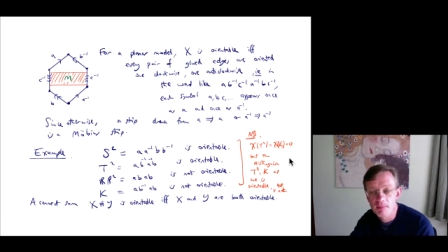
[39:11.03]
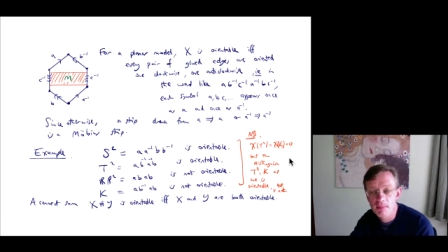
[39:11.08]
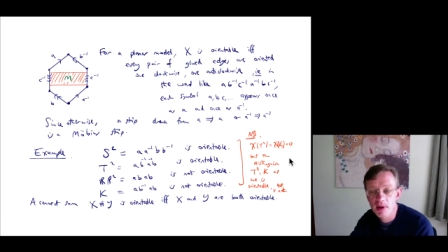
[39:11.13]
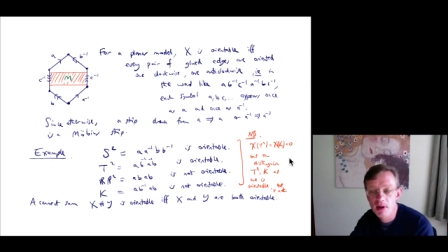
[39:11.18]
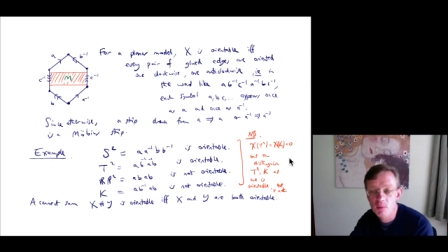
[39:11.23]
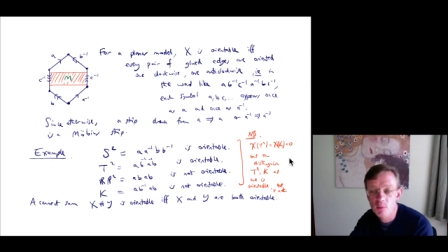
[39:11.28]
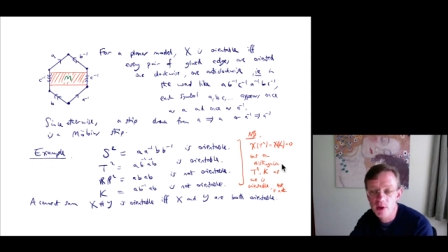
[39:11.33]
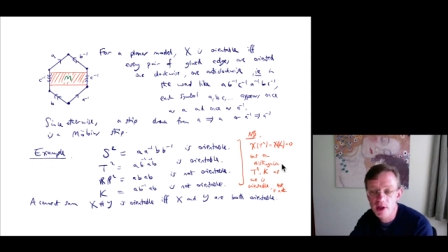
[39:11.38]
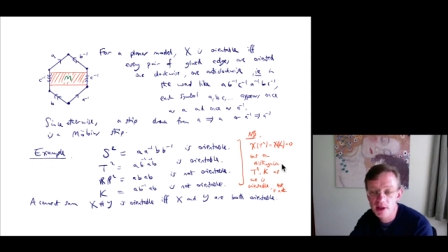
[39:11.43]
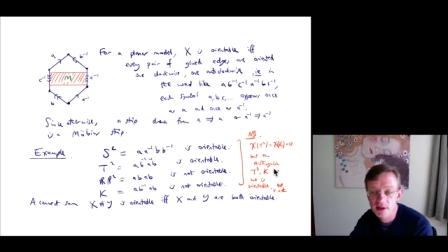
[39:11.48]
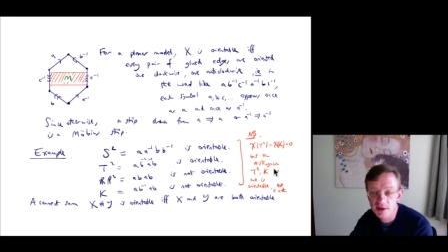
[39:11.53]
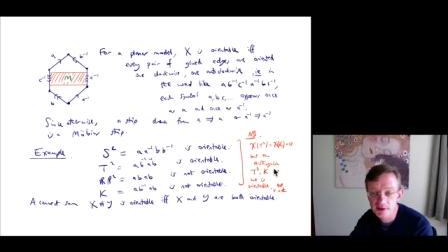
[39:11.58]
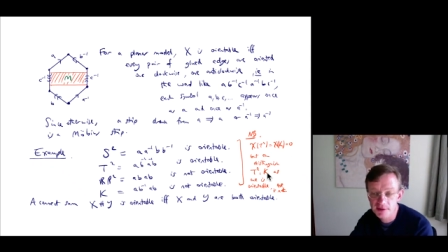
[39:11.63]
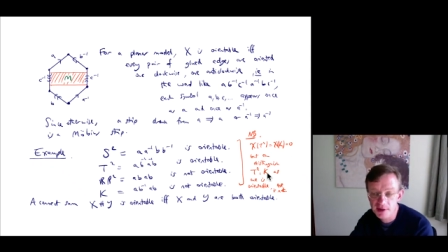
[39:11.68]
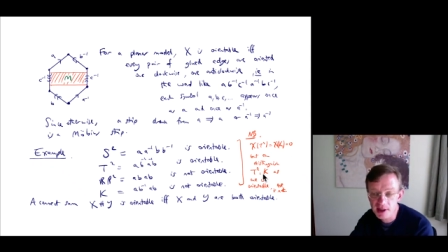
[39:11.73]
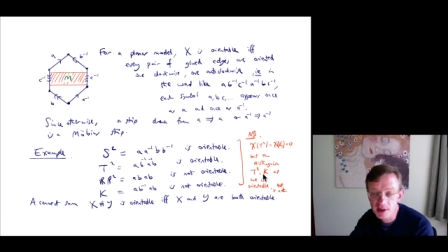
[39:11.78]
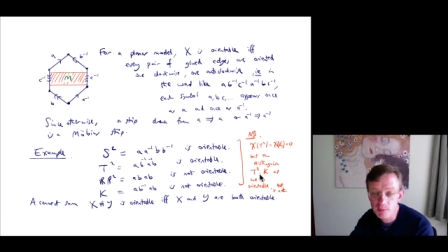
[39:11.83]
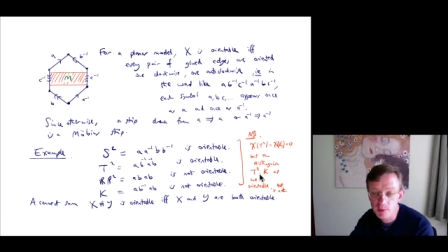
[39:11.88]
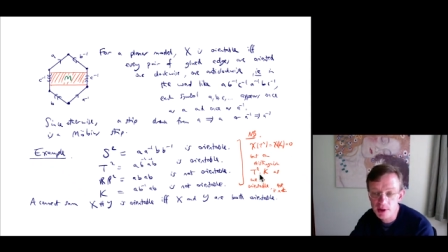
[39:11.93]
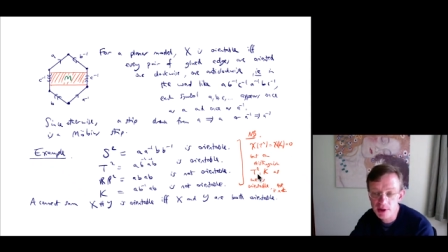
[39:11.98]
but we can
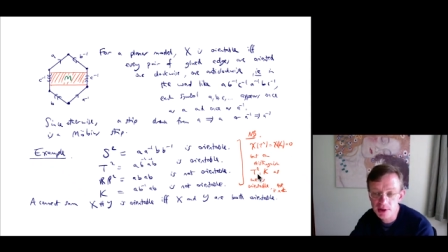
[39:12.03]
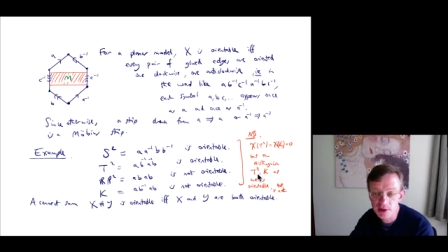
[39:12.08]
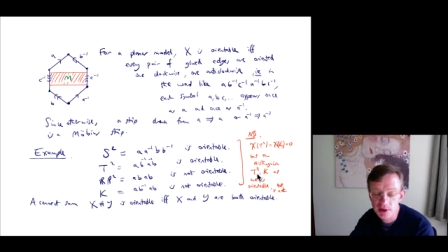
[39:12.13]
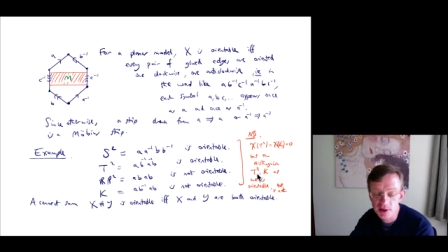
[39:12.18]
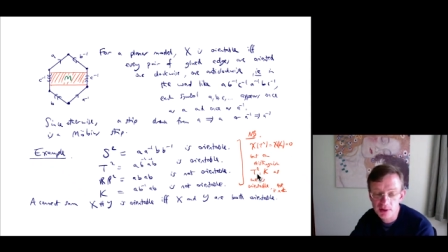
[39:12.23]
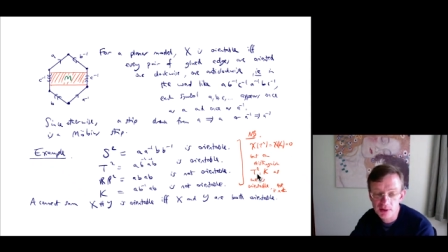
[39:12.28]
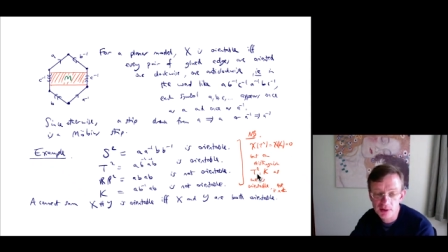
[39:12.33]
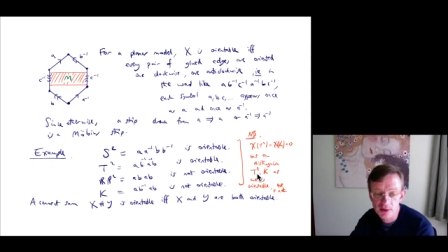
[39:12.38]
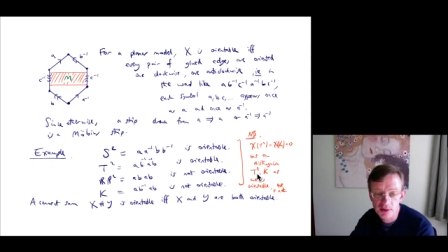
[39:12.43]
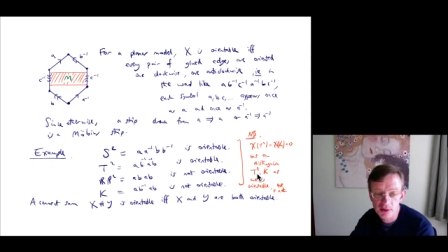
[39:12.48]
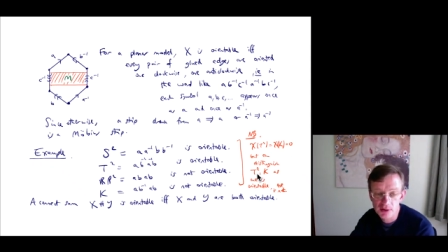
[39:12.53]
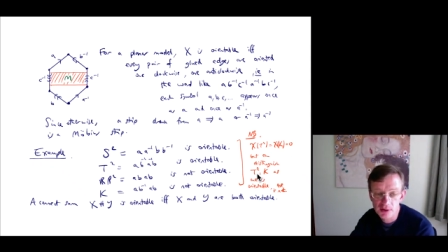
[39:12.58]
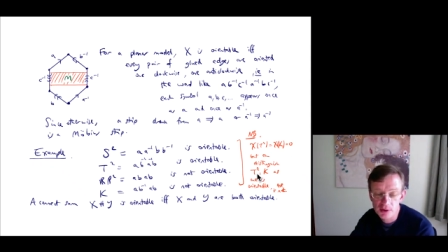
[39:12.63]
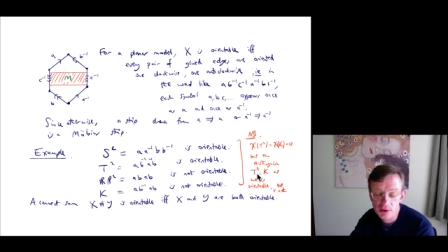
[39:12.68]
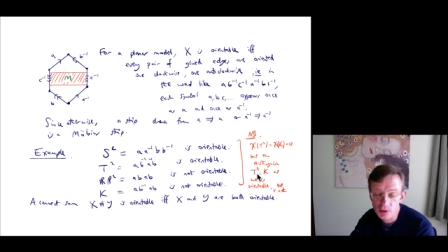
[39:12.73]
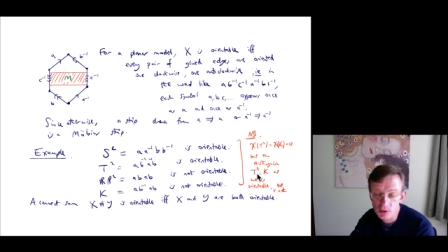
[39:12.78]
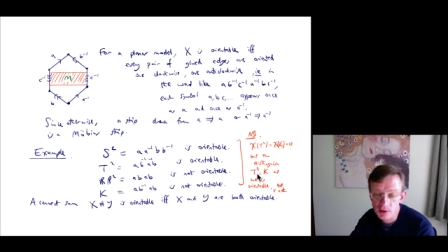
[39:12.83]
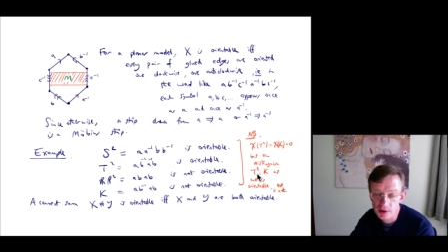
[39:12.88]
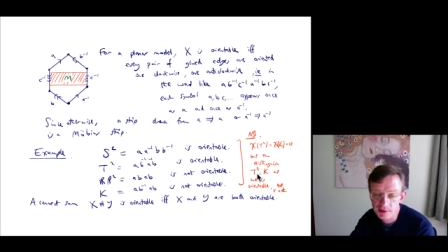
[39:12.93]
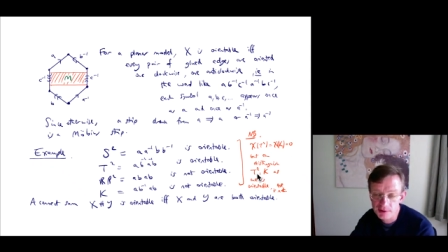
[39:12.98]
distinguish
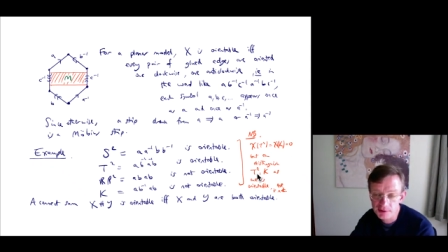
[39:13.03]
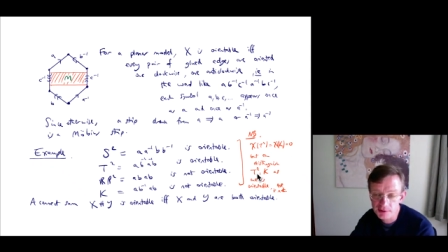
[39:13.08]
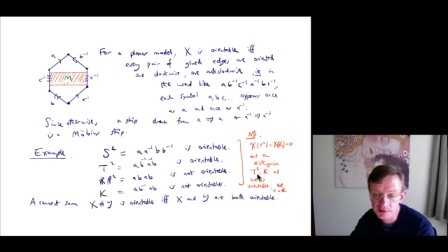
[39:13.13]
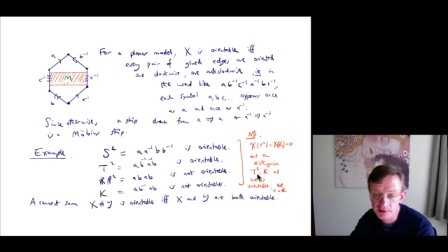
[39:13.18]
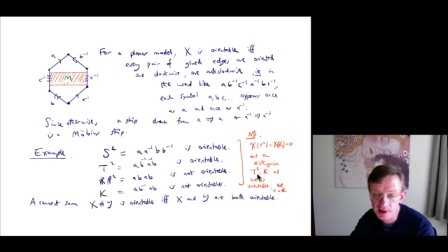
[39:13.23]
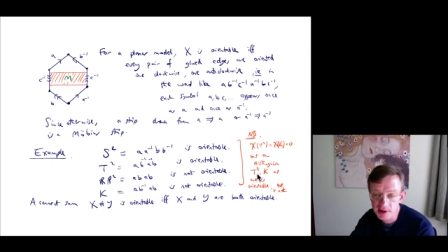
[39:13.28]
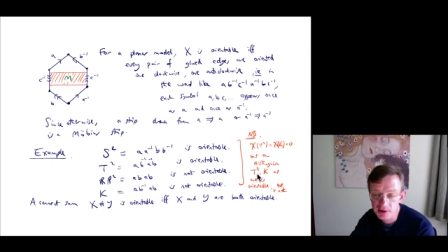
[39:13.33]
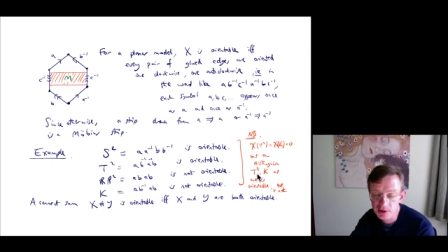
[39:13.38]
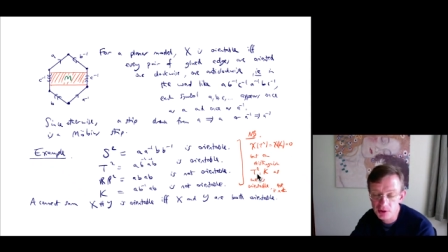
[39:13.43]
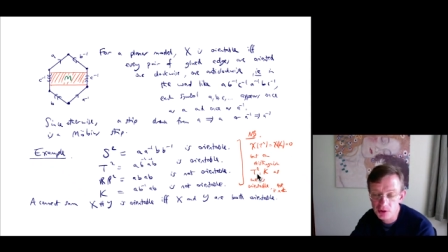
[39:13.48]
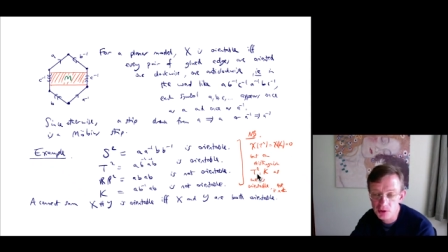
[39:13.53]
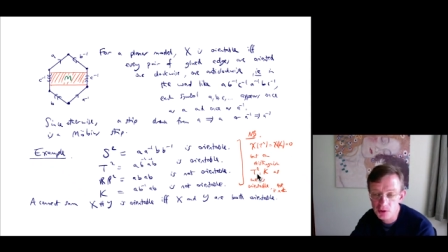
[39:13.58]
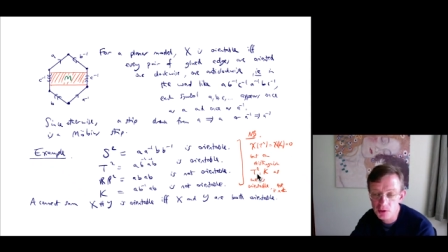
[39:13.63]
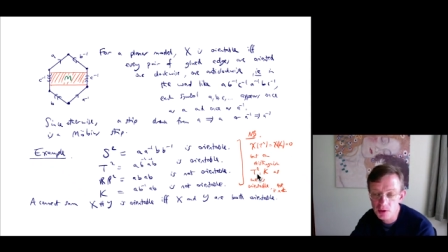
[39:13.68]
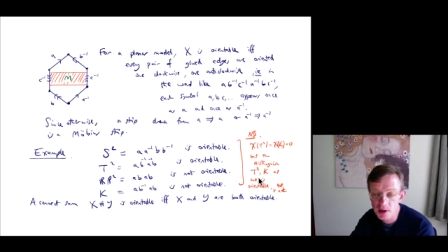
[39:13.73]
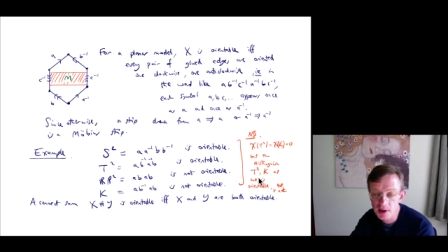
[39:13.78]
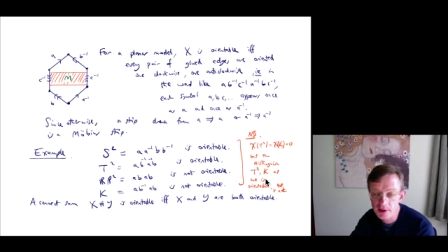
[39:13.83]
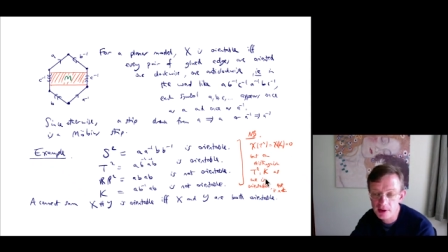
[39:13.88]
the torus T two